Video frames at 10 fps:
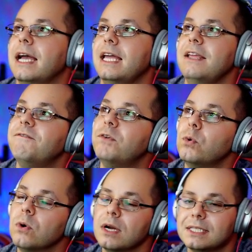
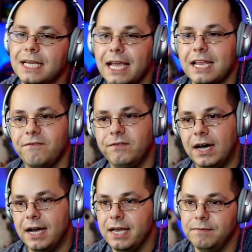84 to
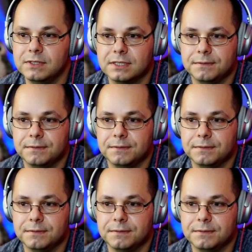85s.